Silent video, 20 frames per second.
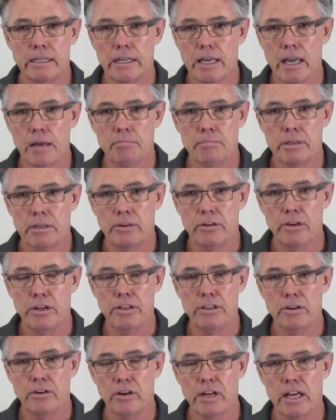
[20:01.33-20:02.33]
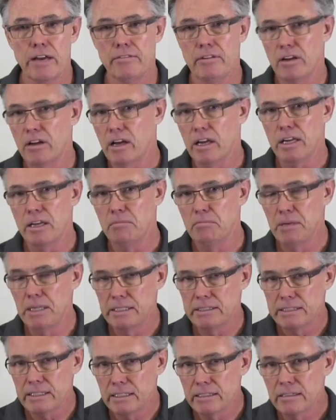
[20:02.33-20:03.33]
need to happen. You either got to have a cocking
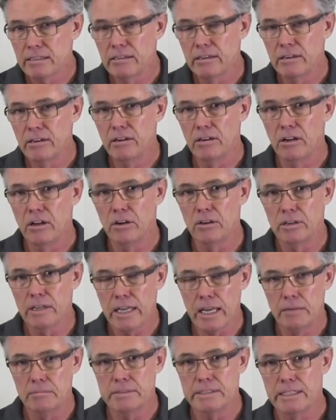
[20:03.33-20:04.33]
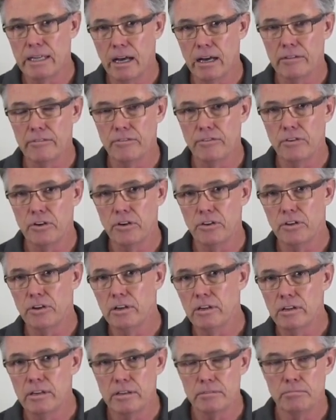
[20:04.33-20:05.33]
piece that comes down further,